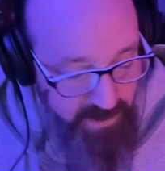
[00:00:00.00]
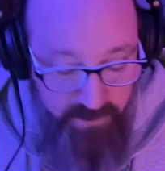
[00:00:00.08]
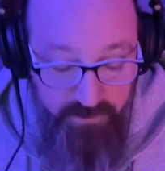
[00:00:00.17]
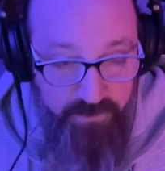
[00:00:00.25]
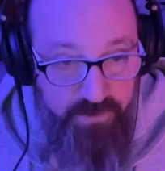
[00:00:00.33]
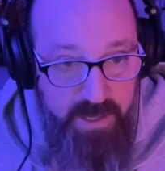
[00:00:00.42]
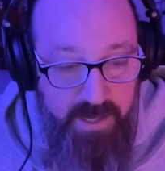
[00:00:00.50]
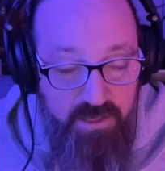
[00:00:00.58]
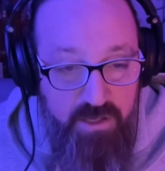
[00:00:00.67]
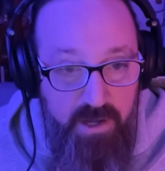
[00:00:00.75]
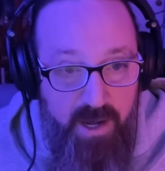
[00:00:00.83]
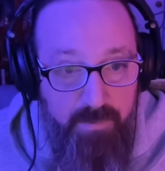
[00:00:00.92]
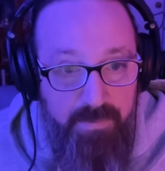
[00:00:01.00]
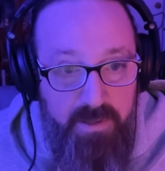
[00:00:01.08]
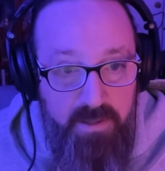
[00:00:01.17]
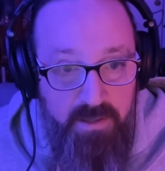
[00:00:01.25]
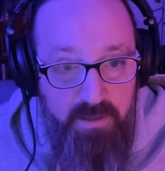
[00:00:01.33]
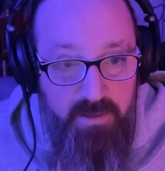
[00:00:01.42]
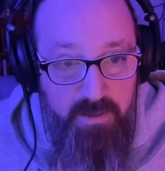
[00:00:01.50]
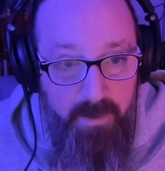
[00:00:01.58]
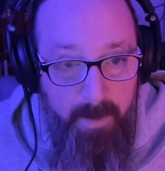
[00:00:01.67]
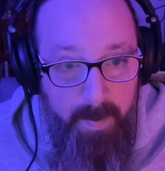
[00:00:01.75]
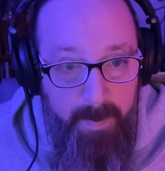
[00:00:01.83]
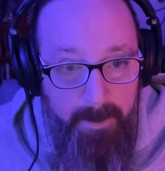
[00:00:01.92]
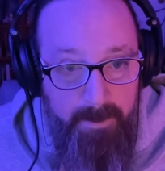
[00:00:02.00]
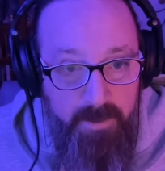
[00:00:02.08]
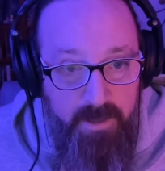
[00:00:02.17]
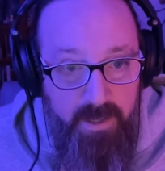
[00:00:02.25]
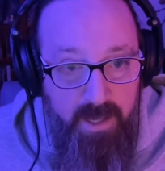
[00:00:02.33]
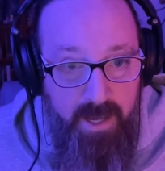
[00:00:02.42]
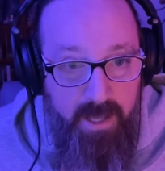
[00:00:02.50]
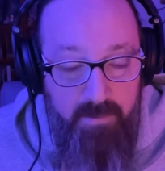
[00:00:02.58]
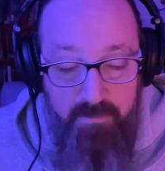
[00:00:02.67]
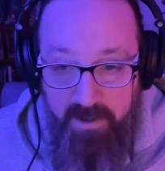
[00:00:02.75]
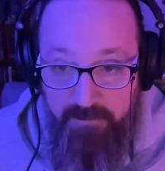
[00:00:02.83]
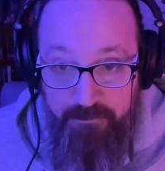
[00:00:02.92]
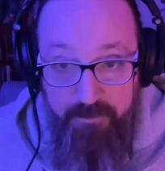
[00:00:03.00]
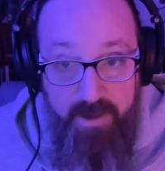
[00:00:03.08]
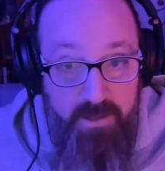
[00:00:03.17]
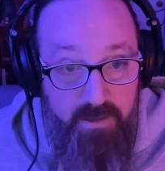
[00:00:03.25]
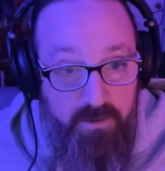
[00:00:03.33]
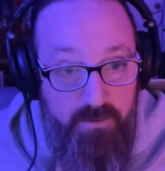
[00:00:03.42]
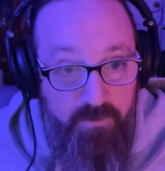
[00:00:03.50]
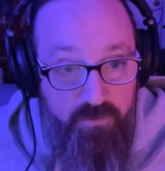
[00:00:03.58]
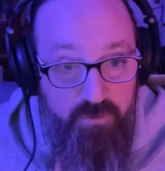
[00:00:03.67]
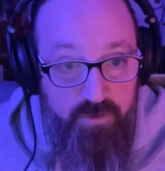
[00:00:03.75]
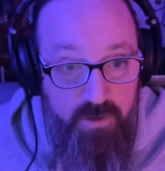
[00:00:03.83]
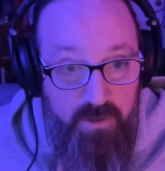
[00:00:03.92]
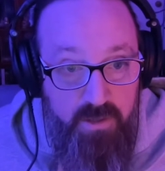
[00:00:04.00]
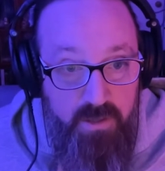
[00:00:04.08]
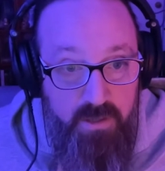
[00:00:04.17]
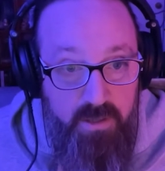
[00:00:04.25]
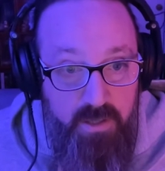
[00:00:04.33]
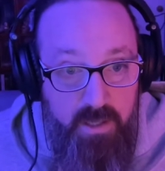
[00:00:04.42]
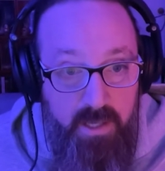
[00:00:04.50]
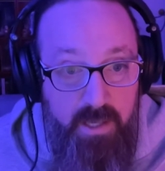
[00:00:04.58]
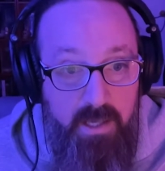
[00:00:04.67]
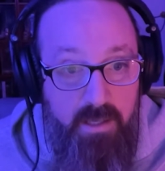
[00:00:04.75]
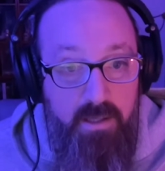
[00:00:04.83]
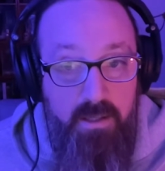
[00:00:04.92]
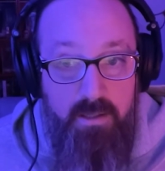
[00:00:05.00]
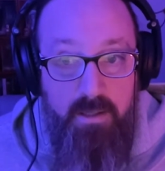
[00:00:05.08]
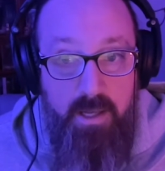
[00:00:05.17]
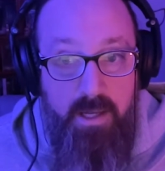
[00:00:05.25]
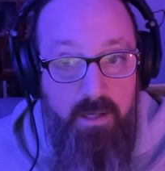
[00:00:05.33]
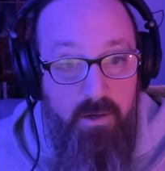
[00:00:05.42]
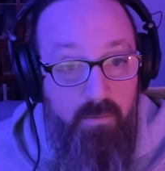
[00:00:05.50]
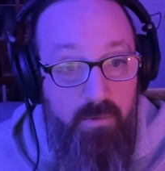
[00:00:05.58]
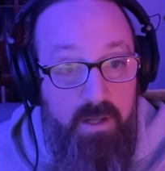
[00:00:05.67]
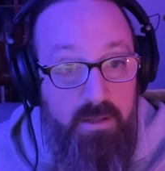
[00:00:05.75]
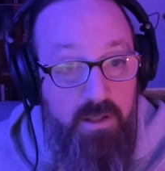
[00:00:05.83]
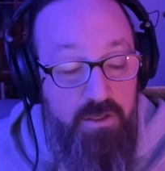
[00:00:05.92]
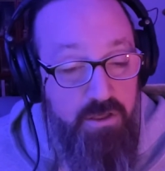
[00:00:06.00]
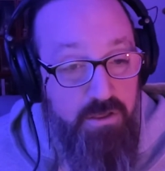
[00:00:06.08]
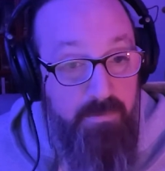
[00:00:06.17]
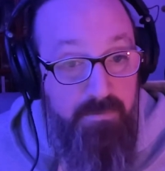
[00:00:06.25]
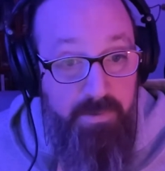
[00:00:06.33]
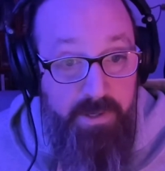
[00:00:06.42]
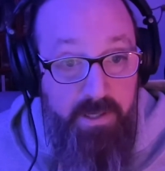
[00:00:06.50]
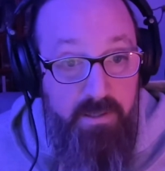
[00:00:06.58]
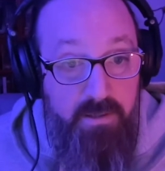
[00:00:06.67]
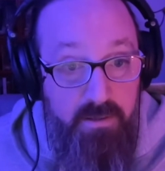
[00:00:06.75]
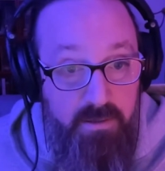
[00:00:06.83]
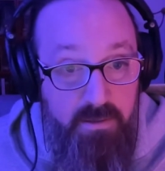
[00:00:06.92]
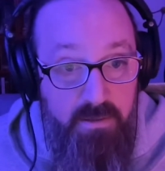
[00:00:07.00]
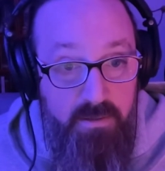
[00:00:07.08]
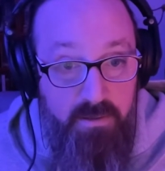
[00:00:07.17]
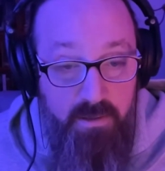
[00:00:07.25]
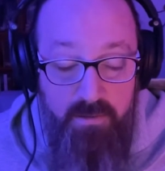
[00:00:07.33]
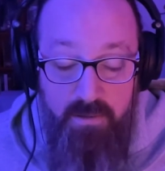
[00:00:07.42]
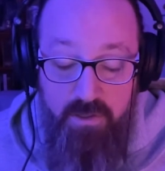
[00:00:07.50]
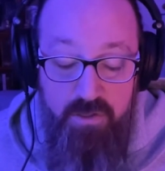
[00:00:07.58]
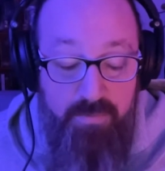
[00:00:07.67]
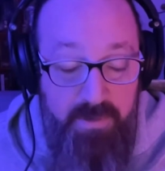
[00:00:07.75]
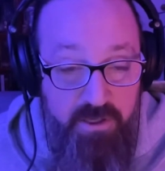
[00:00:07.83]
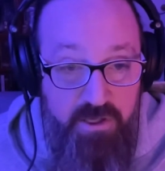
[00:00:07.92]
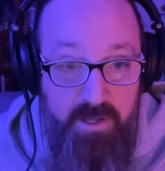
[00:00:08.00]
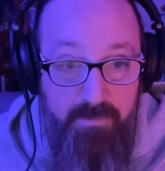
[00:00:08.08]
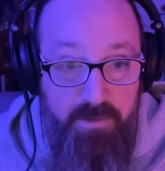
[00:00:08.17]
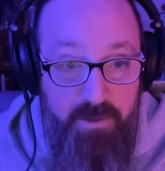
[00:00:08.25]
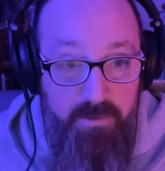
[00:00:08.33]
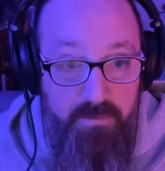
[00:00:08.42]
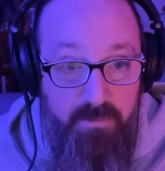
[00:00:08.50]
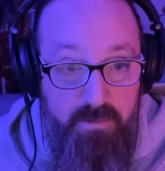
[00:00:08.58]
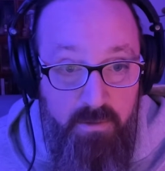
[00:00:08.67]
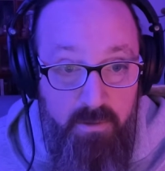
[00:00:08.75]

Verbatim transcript: I just can't stop it." And my friend goes, "Hey, hey, you know what? This is a big, this is a big step, dude.